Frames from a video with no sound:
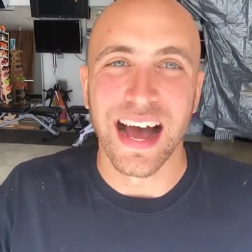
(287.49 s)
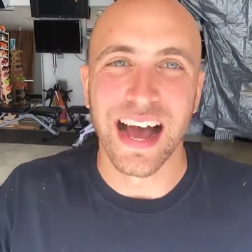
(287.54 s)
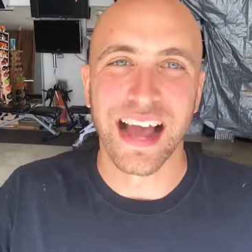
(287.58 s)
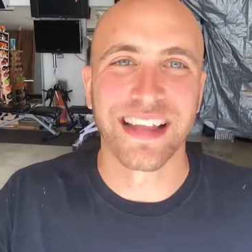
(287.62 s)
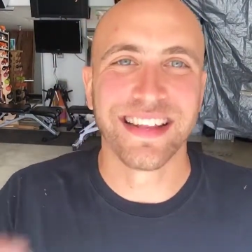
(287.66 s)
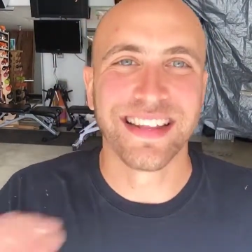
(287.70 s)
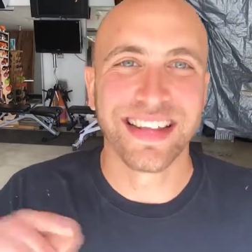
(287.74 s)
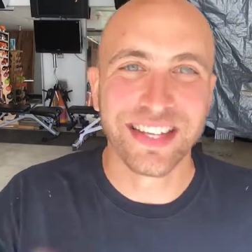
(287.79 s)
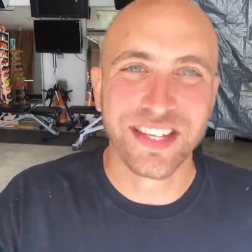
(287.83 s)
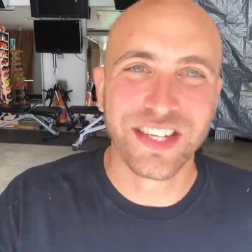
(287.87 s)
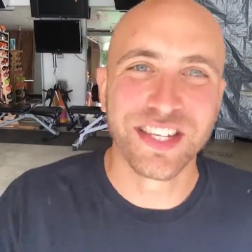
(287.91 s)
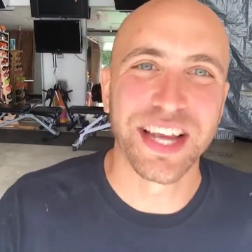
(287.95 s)

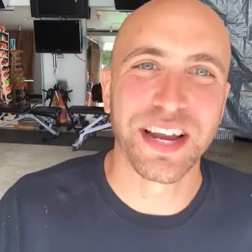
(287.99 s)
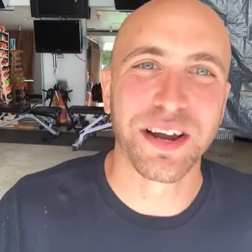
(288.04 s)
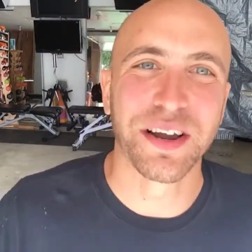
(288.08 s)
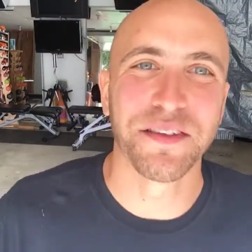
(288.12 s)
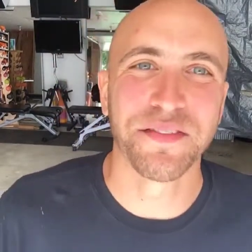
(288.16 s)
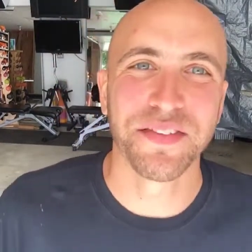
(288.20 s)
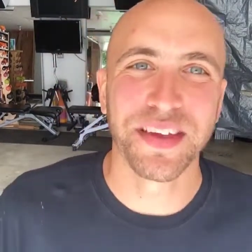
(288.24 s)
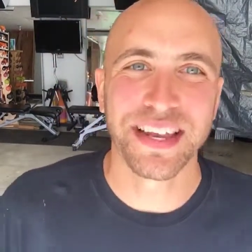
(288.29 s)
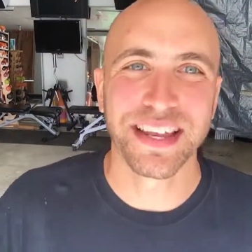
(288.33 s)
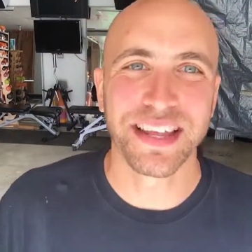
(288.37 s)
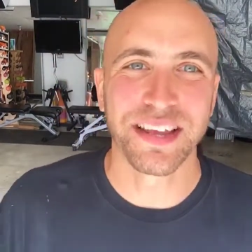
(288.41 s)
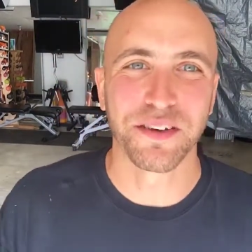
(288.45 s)
I did share
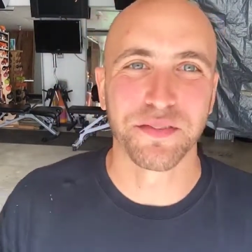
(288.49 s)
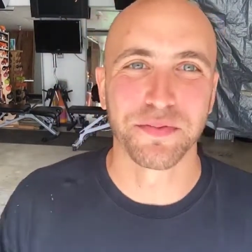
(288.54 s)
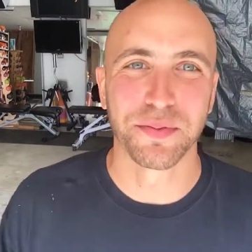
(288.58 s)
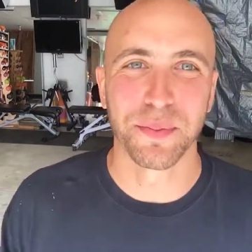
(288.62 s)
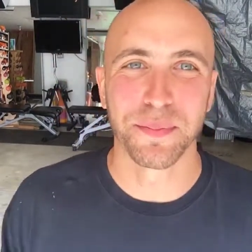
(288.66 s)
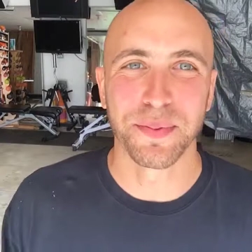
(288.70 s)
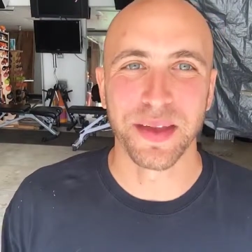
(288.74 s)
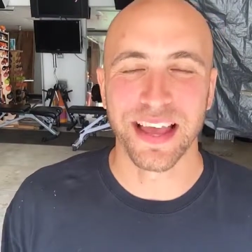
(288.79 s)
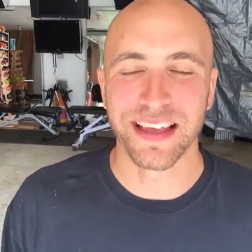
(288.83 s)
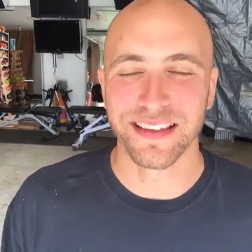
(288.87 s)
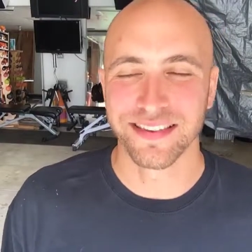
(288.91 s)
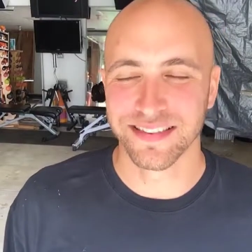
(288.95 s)
a video
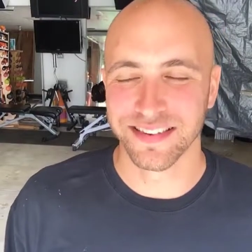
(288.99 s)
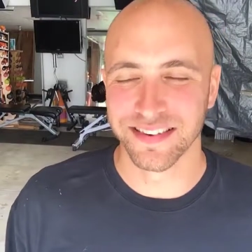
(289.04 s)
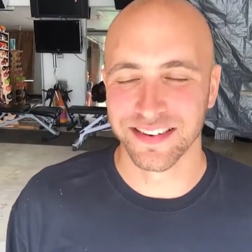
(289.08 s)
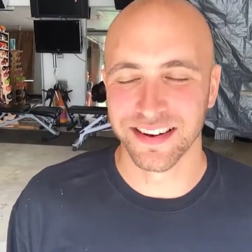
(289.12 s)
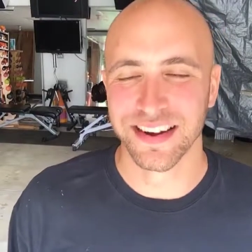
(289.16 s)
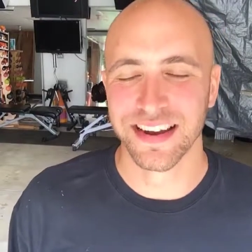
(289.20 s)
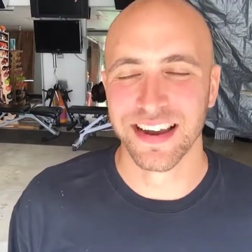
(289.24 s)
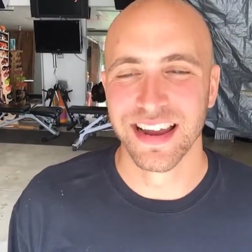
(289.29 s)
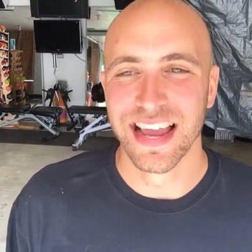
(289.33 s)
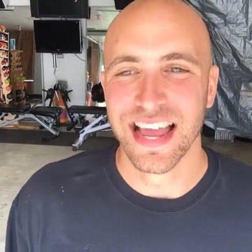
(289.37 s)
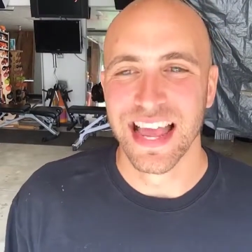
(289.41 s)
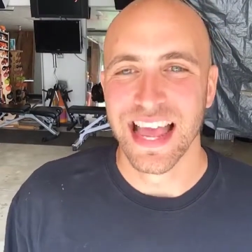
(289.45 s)
from Pastor
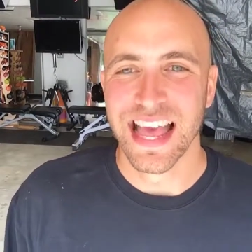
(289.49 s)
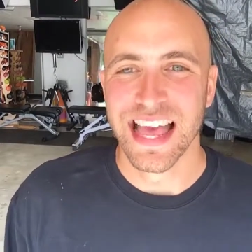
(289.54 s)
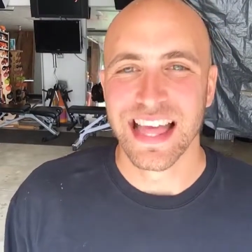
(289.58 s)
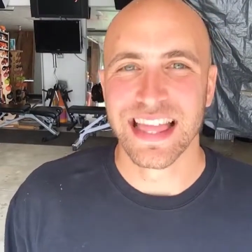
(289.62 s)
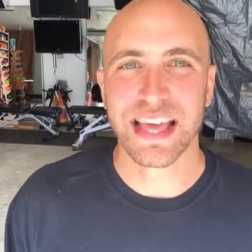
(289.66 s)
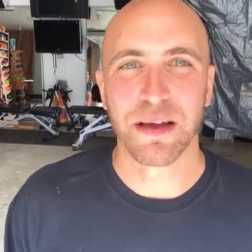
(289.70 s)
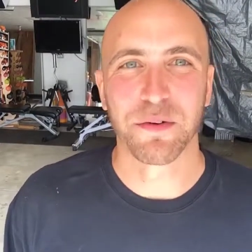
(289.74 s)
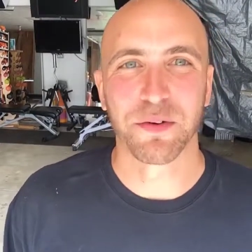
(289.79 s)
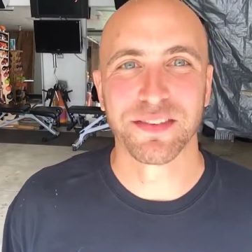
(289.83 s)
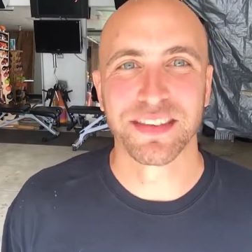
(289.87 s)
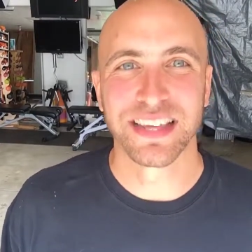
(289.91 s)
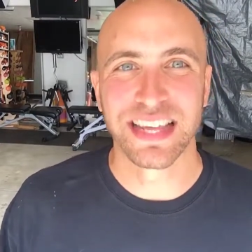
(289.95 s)

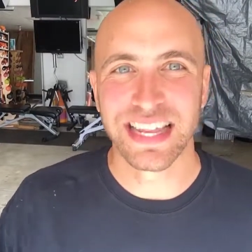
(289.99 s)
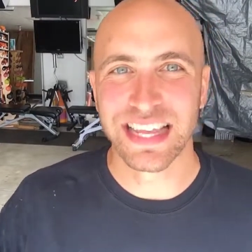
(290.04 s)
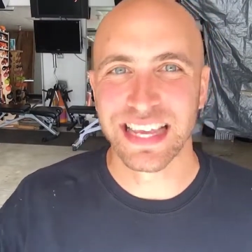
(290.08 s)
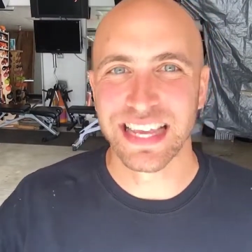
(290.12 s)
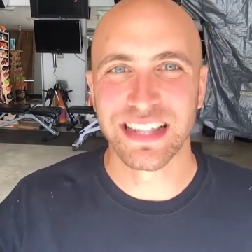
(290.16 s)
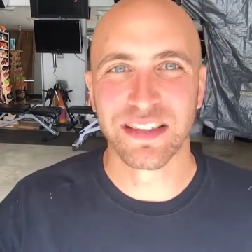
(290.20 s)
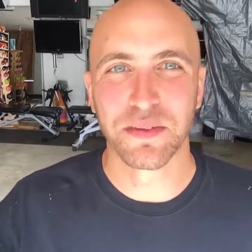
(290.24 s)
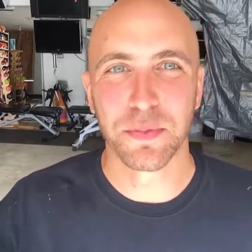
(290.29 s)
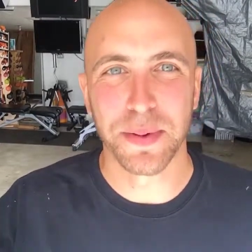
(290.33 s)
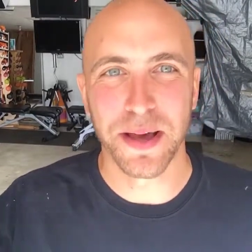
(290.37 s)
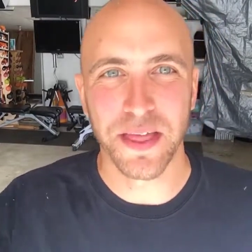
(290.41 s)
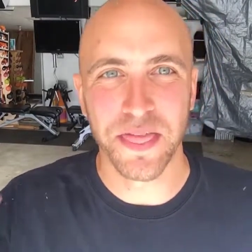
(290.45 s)
that was getting
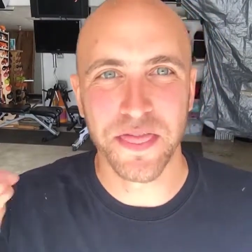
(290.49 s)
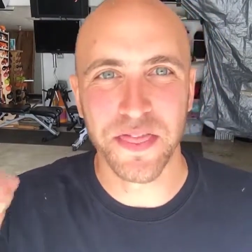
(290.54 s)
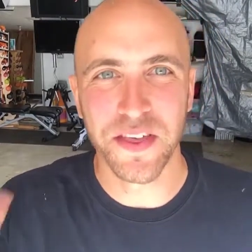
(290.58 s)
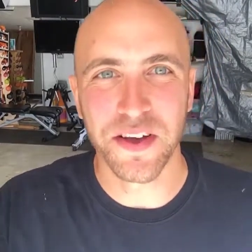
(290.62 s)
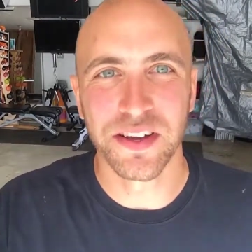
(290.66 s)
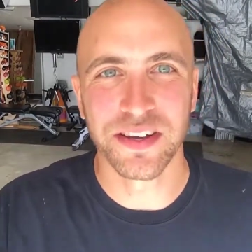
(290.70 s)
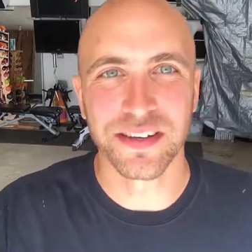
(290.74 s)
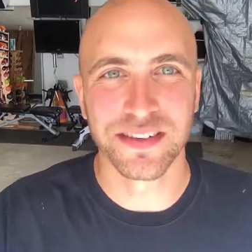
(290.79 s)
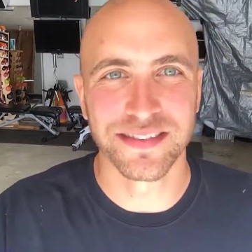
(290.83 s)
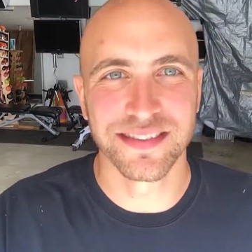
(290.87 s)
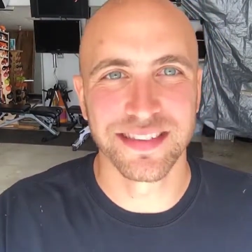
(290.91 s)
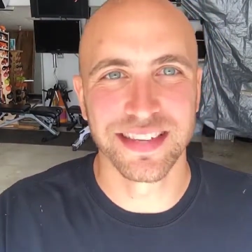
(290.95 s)
into about
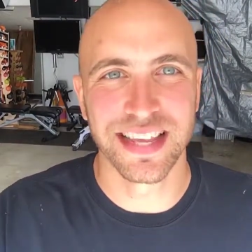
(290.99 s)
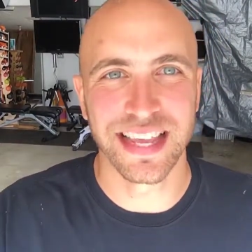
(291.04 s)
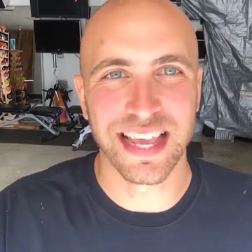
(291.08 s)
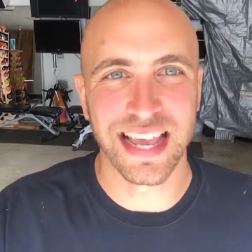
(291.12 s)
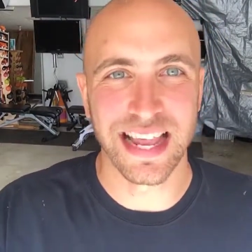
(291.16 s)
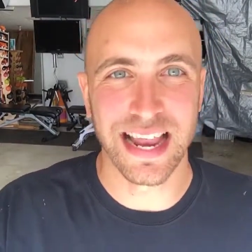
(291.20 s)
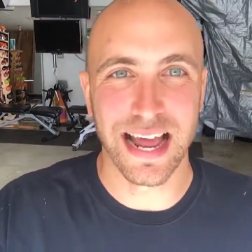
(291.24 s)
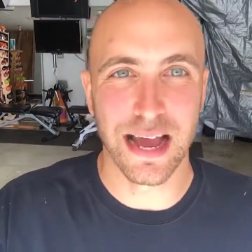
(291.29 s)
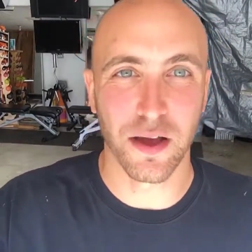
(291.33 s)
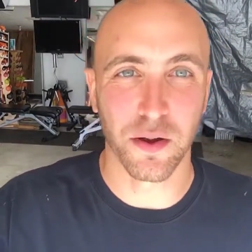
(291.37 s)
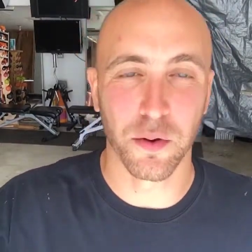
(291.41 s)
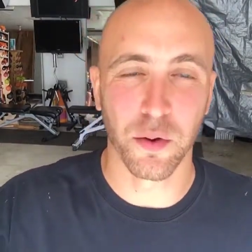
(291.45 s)
thugs
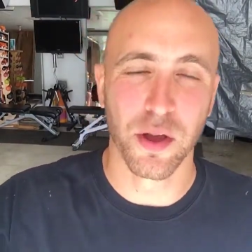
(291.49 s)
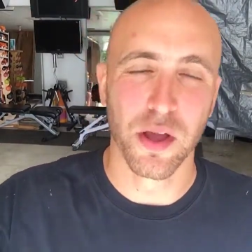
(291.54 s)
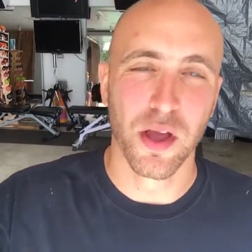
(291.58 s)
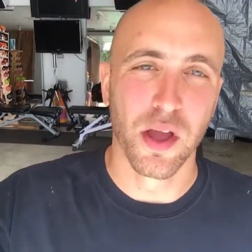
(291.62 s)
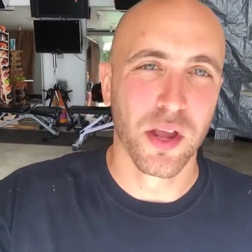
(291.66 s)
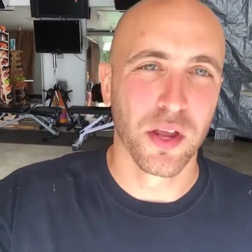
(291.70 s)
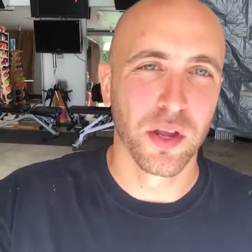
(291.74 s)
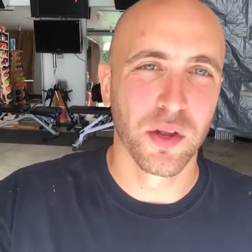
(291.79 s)
and how,